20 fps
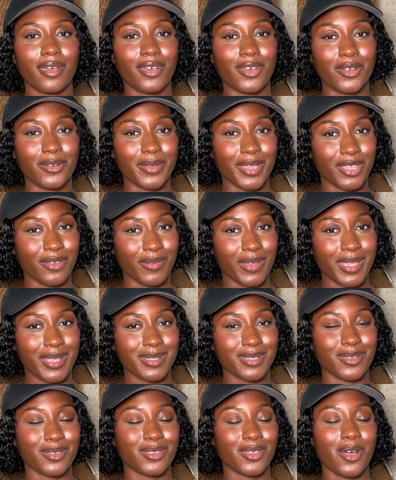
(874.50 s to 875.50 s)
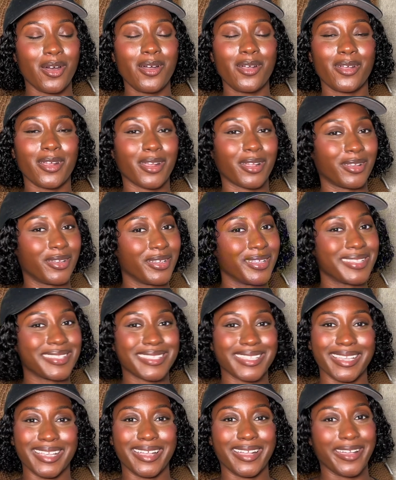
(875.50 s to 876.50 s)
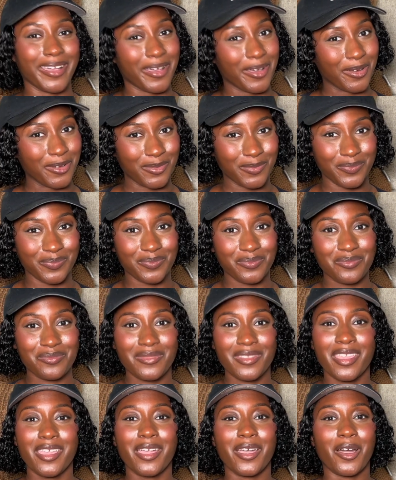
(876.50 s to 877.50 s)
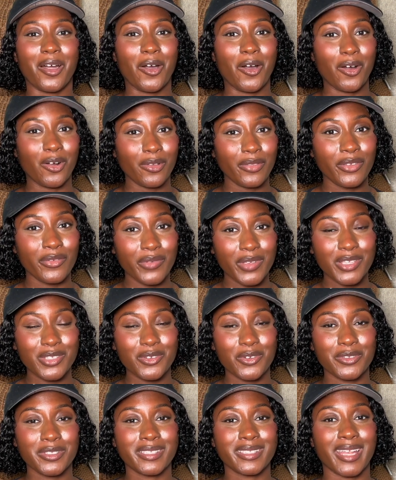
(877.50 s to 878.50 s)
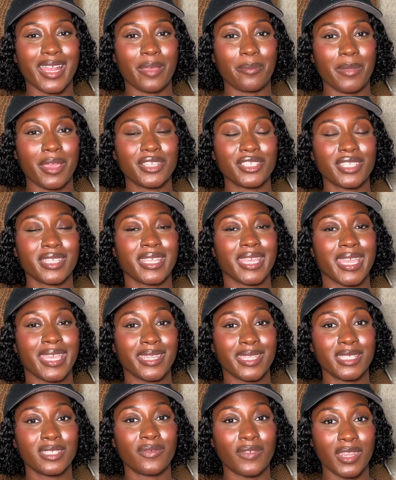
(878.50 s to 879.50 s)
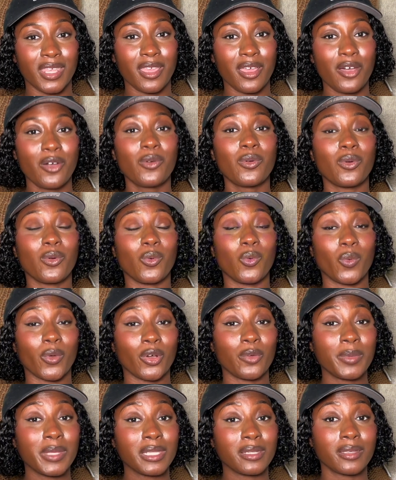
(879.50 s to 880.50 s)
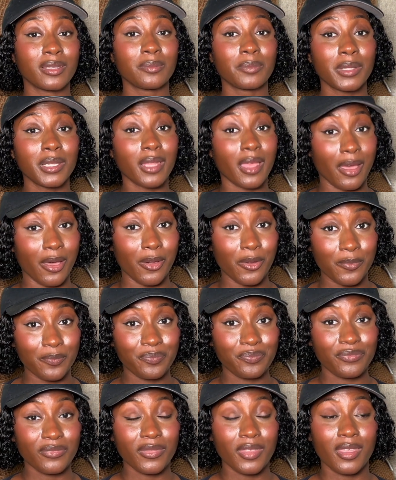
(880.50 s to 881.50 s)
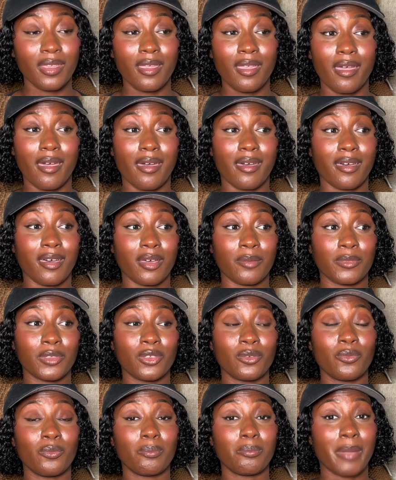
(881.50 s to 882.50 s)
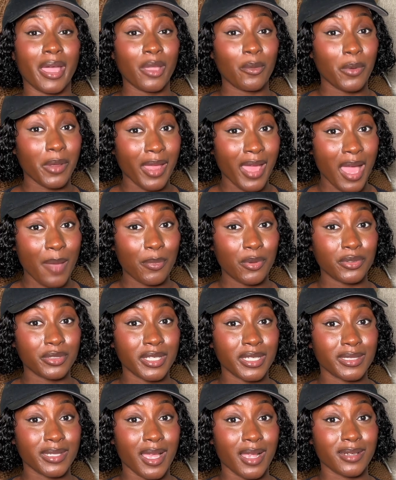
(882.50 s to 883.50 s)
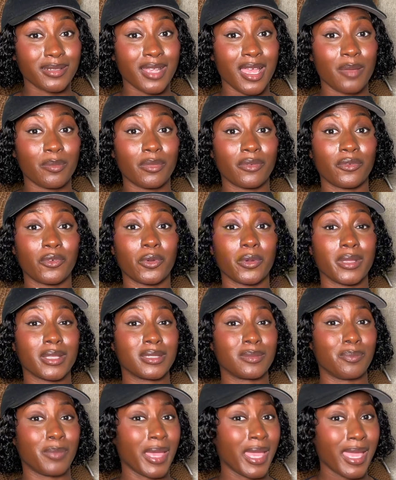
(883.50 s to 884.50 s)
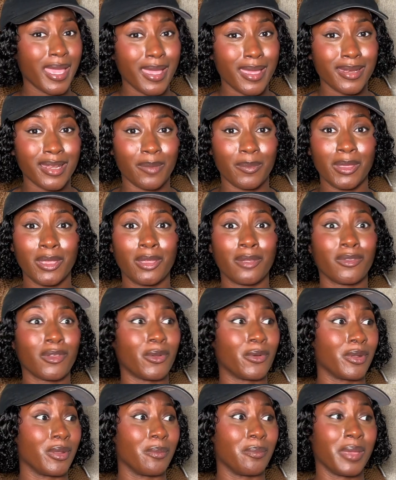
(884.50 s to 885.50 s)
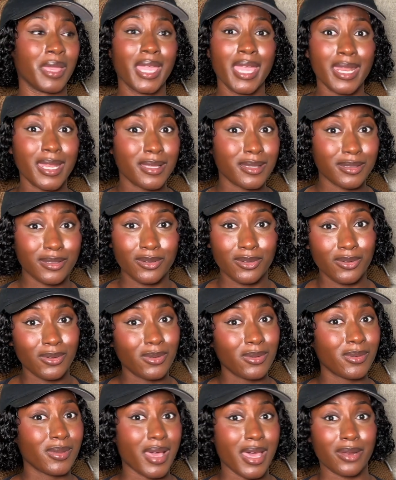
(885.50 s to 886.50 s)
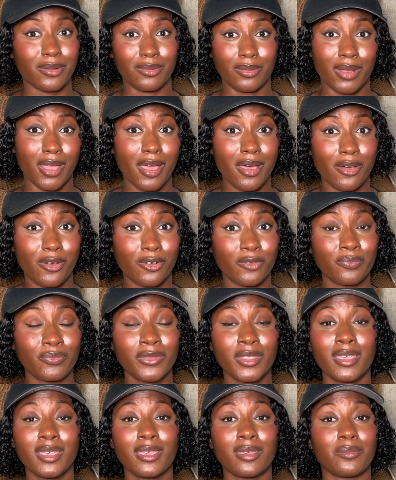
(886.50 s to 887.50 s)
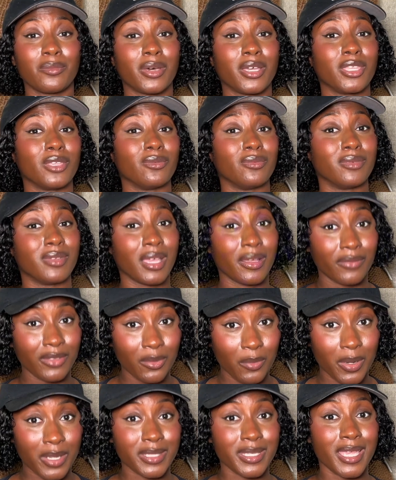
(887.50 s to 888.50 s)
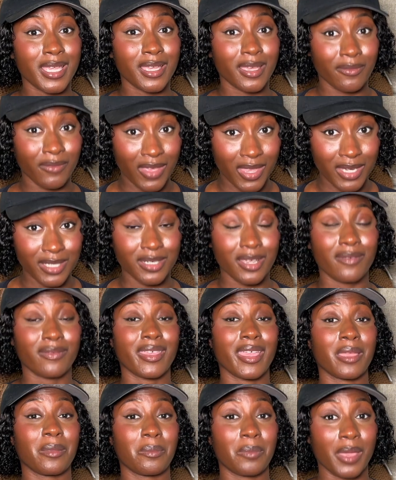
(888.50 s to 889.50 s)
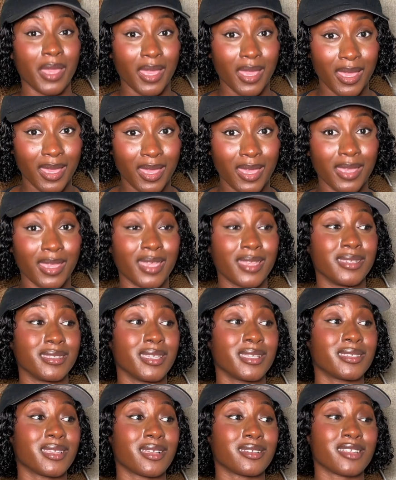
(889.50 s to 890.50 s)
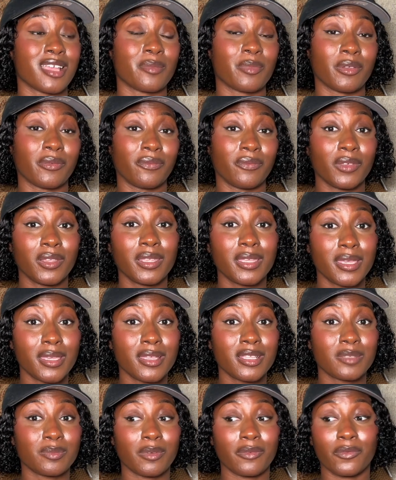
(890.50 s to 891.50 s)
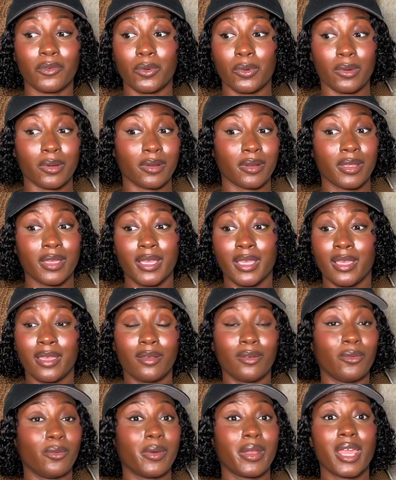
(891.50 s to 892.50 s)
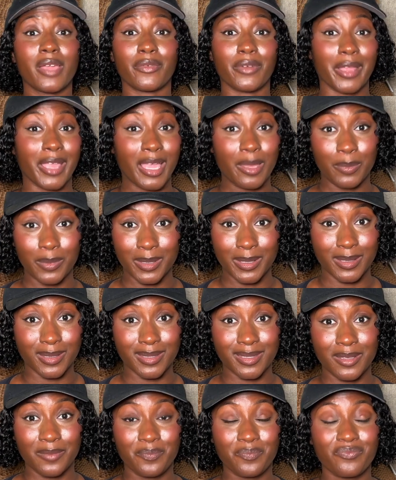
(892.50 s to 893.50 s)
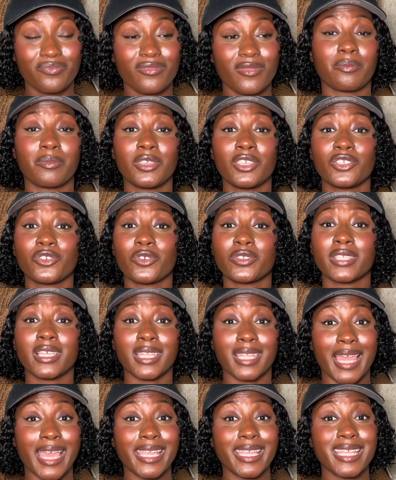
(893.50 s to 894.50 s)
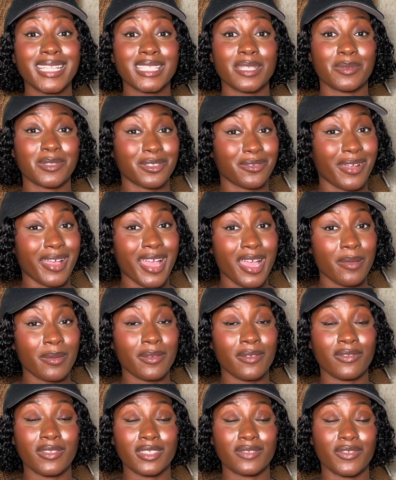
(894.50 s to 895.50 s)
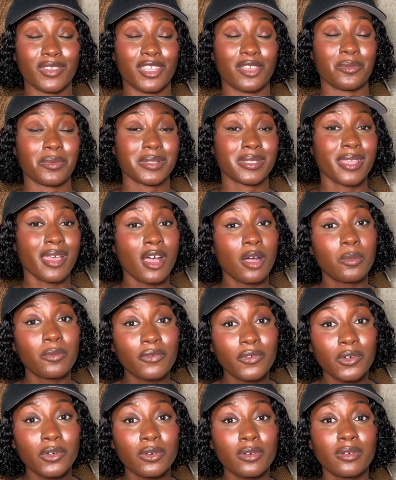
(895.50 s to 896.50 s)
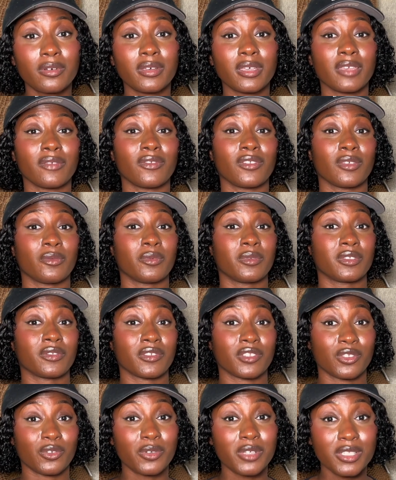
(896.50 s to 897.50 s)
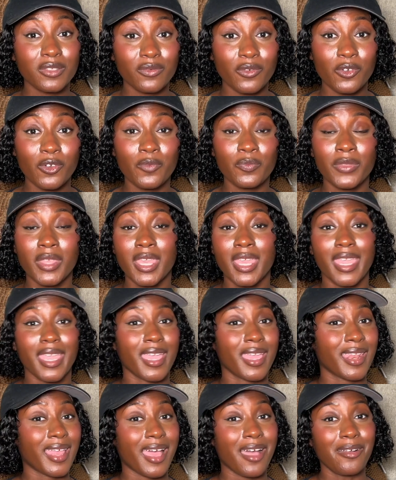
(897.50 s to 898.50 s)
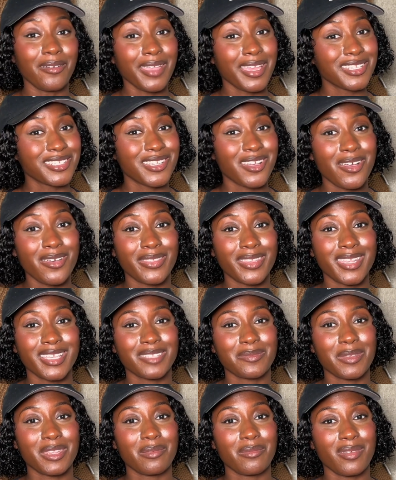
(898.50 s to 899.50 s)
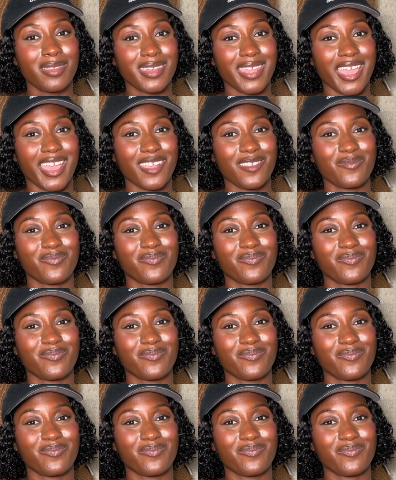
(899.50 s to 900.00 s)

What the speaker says: Okay, great. So y'all are good to go. All the resources that I mentioned in this video will be linked below. You might want to hop on TikTok shop before it's banned. I'm hearing they're going to ban it soon. I don't know, but you definitely want to take advantage of that bag and TikTok shop affiliates before whatever happens. Be sure to like and subscribe if this video was helpful, if it was resourceful, and I'll catch y'all the next Money Monday.